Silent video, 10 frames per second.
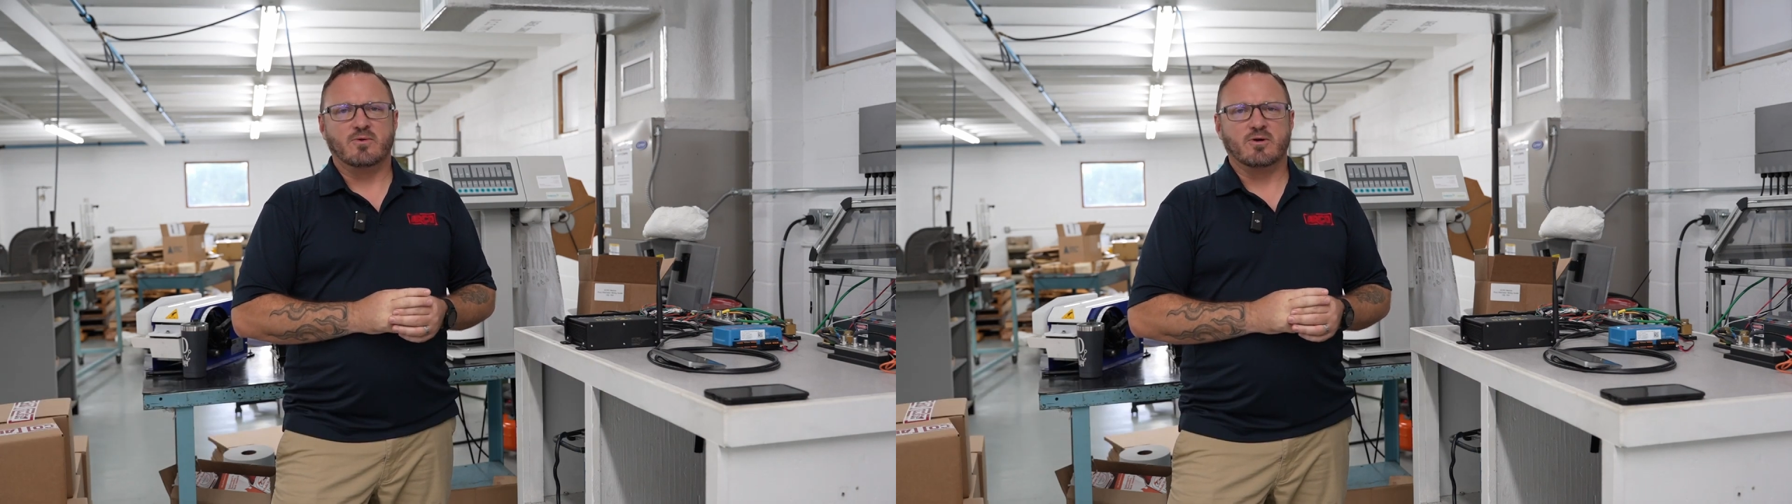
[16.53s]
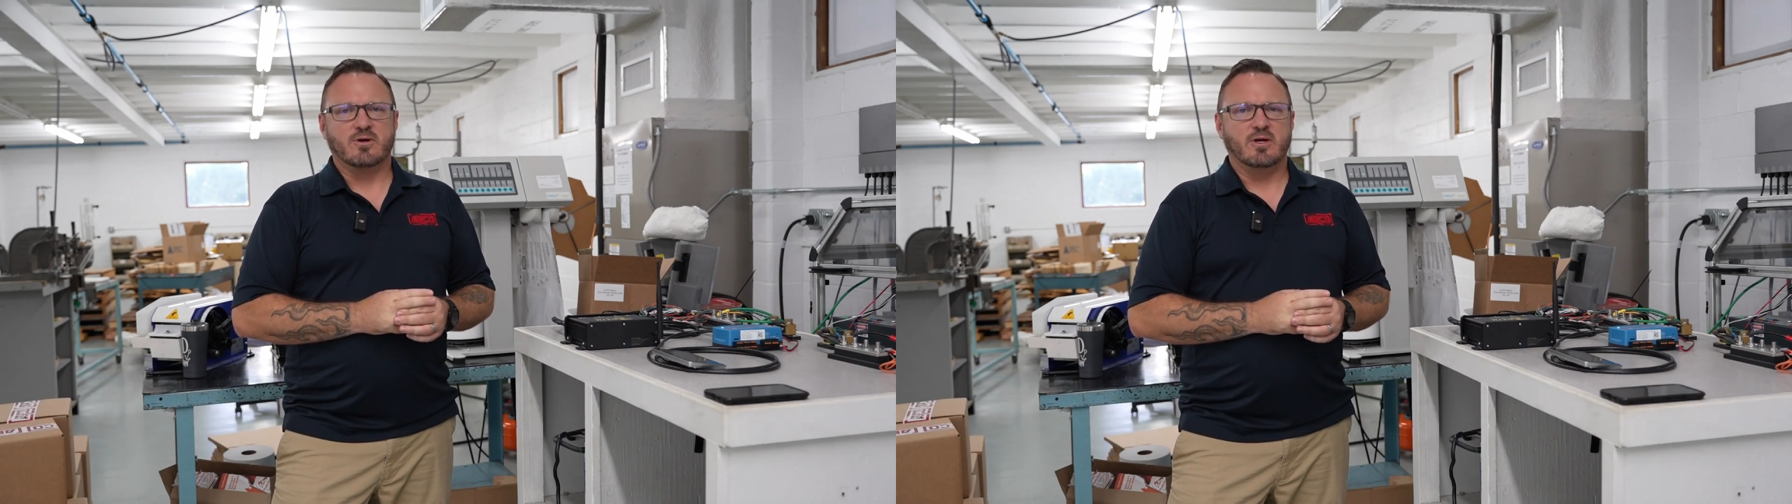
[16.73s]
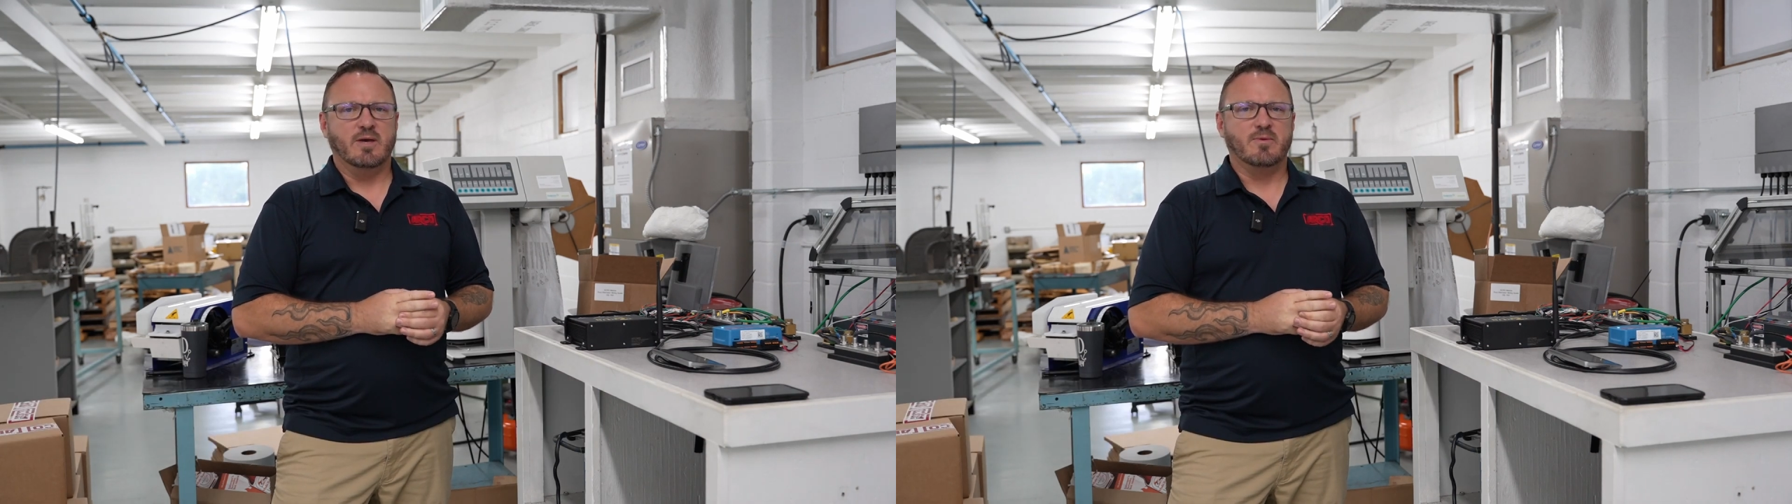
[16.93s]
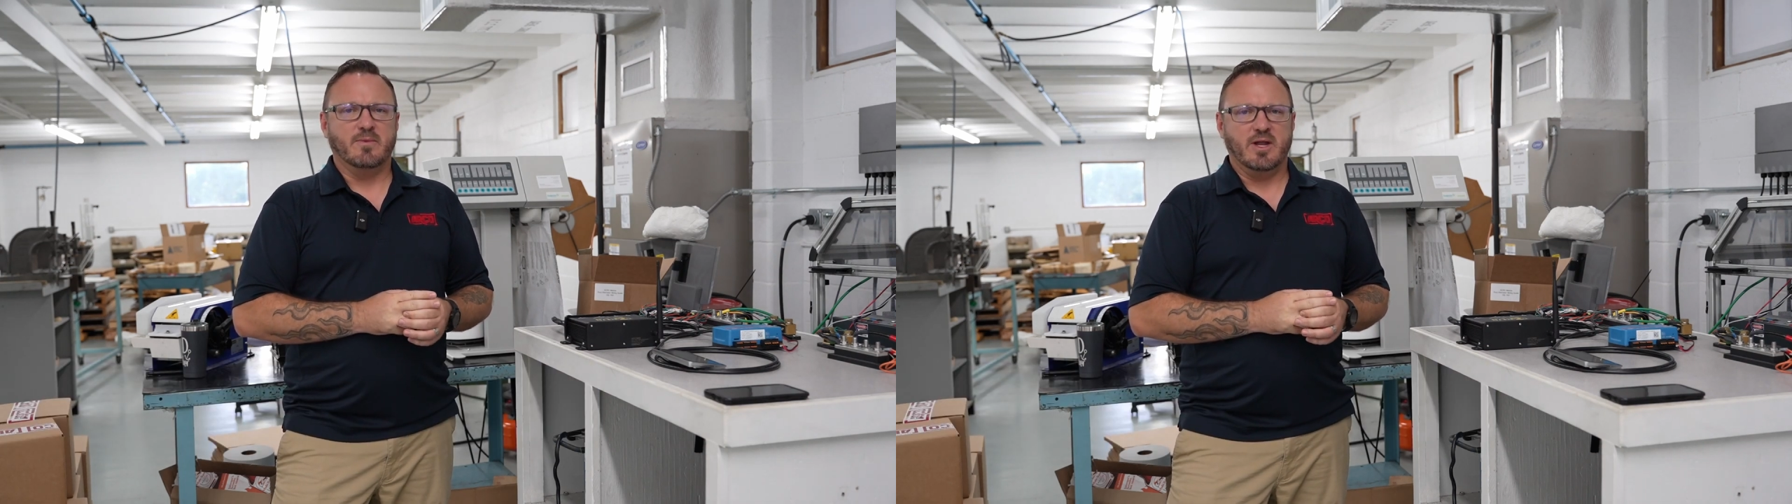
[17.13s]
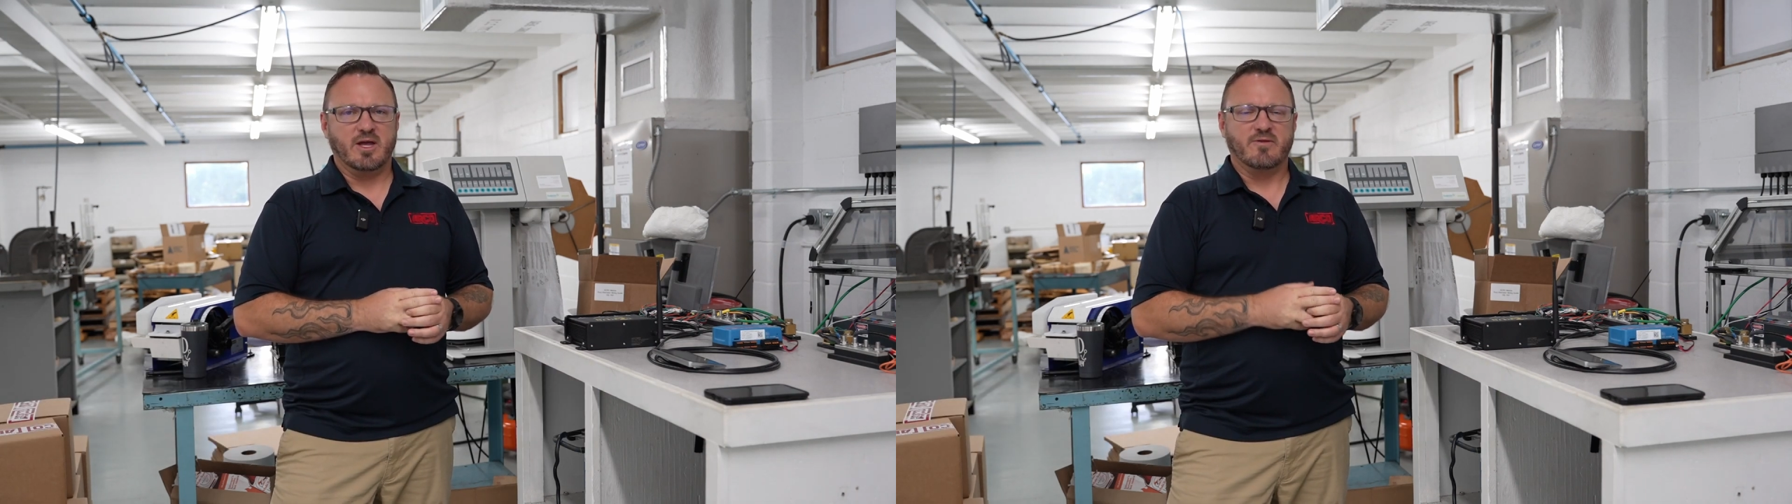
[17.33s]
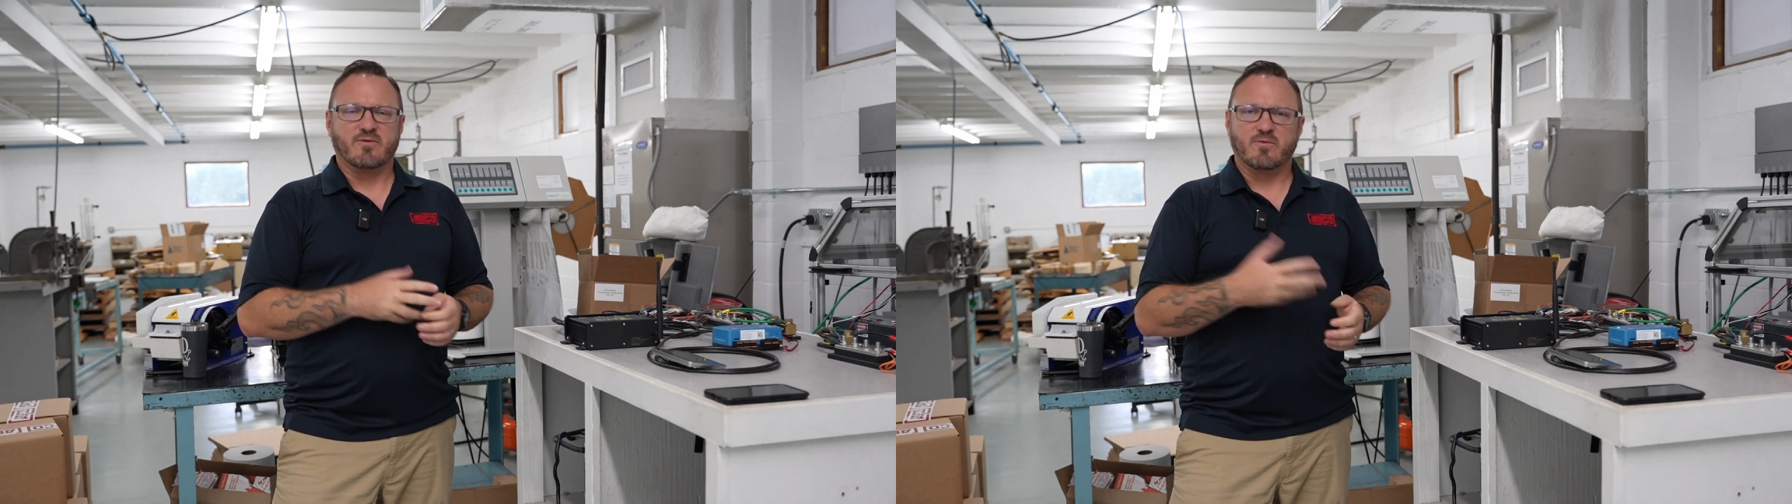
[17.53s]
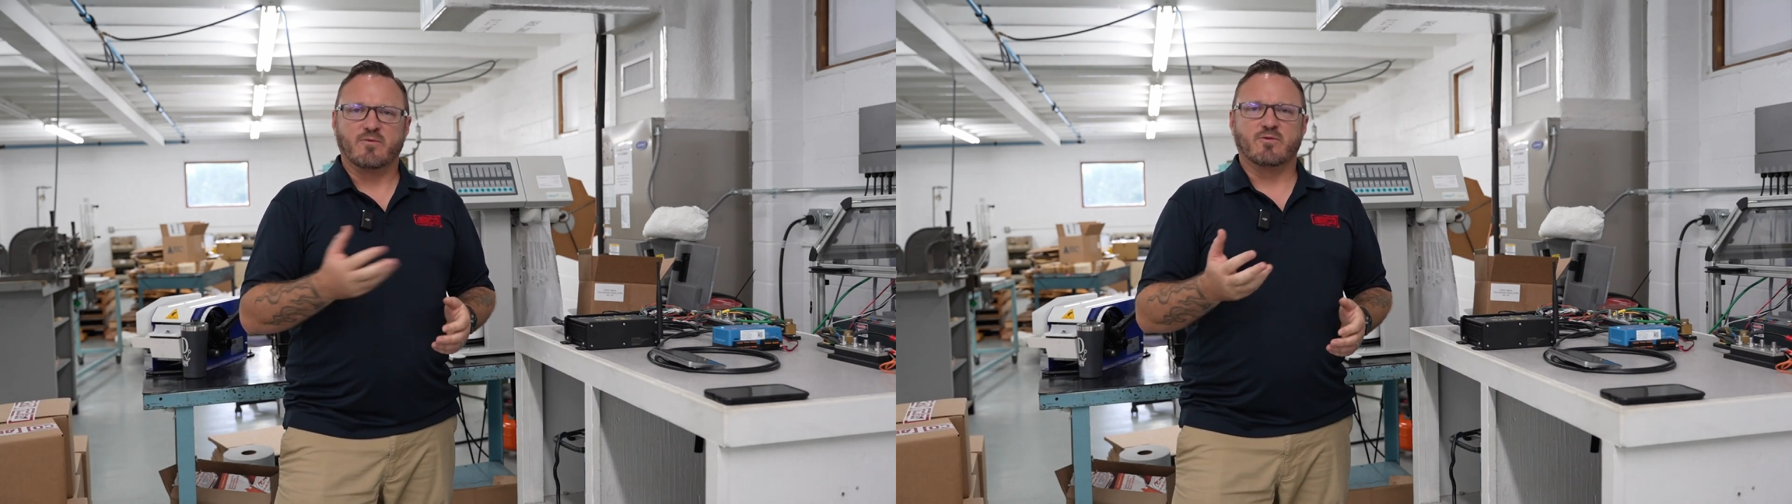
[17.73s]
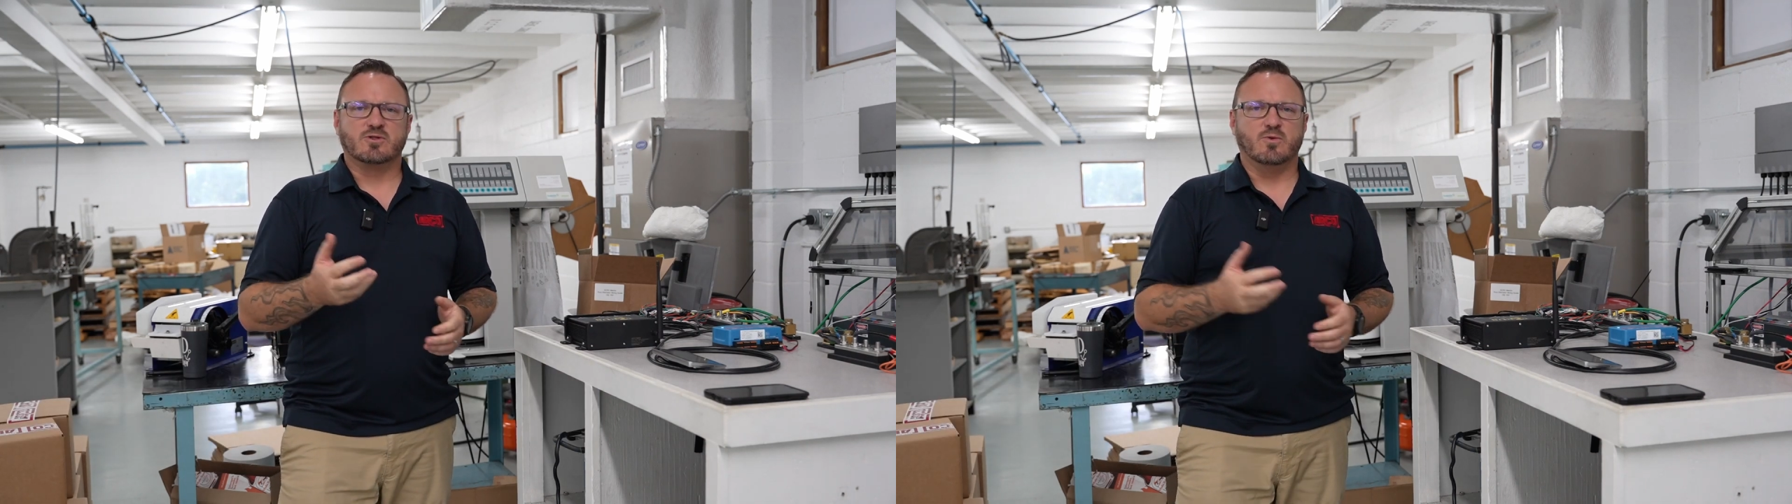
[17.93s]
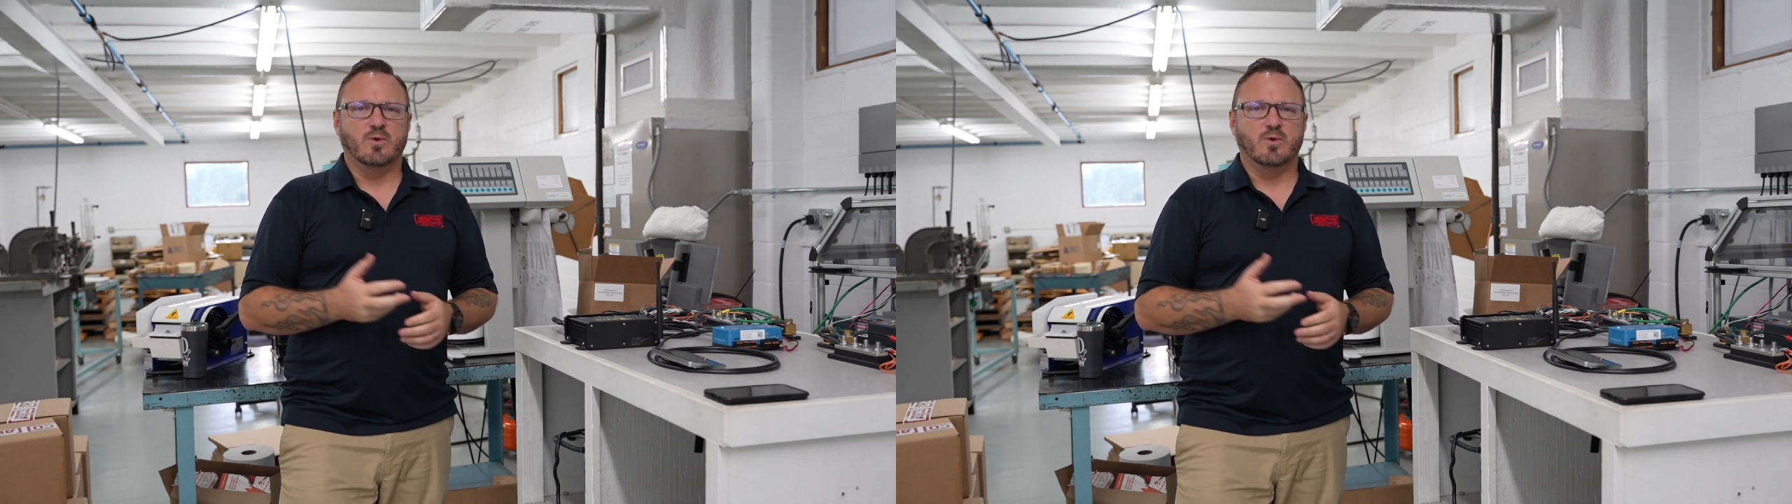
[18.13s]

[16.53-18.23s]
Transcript: we're implementing in firmware version